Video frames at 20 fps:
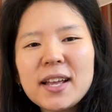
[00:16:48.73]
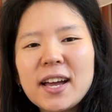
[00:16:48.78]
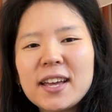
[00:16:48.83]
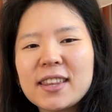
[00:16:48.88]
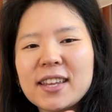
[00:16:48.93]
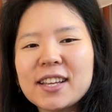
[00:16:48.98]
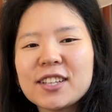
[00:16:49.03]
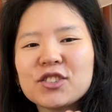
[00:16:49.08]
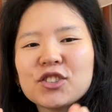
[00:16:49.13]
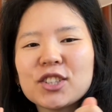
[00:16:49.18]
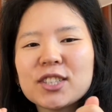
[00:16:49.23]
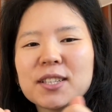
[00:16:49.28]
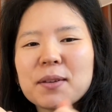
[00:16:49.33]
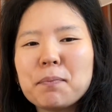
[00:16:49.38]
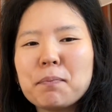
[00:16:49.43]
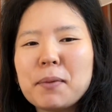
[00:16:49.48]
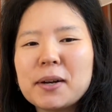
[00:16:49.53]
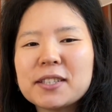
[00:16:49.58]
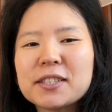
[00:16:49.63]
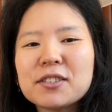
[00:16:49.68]
I think it's just a
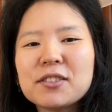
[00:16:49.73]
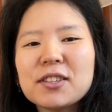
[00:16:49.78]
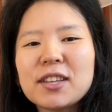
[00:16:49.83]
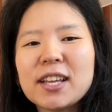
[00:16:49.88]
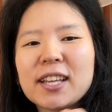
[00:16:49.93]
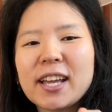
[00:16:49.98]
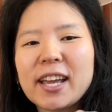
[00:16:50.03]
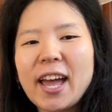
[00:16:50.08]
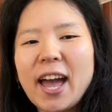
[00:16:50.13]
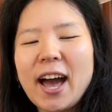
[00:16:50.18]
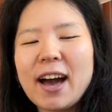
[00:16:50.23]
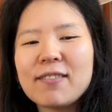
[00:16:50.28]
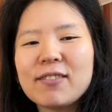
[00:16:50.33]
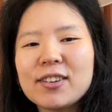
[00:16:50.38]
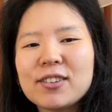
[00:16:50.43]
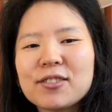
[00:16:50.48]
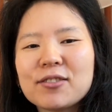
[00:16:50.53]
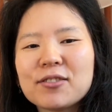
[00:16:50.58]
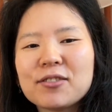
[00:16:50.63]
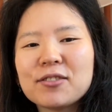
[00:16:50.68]
muscle that I
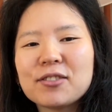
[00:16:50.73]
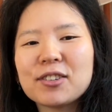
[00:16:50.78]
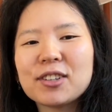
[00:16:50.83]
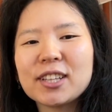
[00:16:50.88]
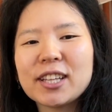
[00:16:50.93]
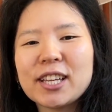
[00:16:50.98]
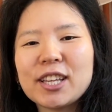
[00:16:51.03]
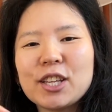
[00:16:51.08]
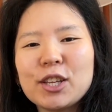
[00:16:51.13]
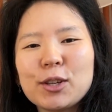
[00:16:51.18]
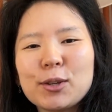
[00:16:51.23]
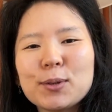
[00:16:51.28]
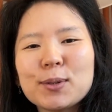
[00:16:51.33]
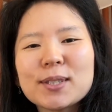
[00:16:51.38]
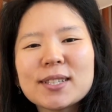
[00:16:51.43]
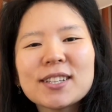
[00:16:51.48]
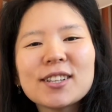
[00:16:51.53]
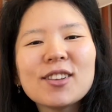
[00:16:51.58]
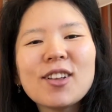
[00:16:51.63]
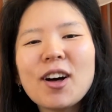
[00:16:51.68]
haven't really
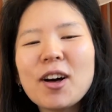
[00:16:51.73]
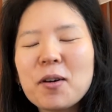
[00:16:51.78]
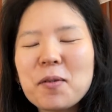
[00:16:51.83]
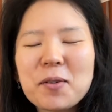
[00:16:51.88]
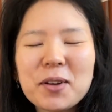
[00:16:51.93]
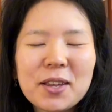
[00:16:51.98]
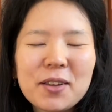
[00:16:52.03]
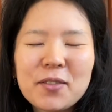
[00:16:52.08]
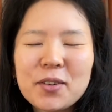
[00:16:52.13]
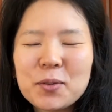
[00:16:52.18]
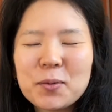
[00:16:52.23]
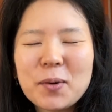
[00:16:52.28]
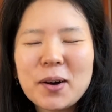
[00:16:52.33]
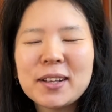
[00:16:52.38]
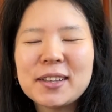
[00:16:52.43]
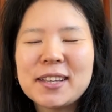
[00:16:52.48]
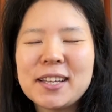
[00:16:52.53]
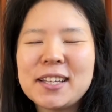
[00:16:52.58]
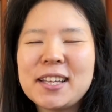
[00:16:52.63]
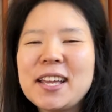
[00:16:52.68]
used a lot even
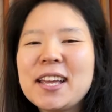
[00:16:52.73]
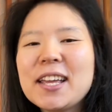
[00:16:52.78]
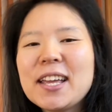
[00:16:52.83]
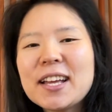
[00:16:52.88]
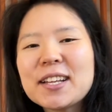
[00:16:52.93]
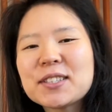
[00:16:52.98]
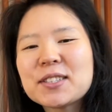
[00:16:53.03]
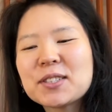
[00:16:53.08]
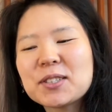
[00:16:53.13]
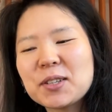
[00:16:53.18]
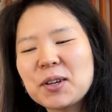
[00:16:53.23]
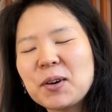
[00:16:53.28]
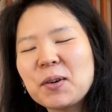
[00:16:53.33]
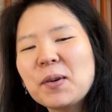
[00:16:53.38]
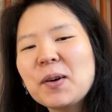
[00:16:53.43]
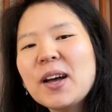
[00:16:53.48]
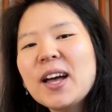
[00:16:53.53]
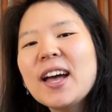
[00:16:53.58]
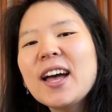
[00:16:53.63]
while knitting, and so